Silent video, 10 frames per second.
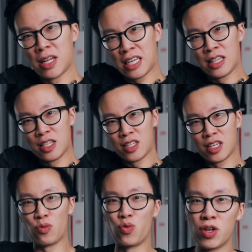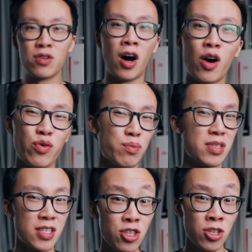like in this like weird awkward
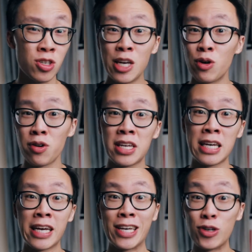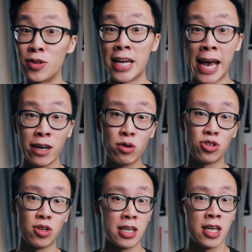position in order to get a good angle
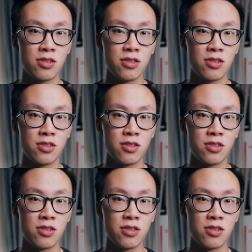shot.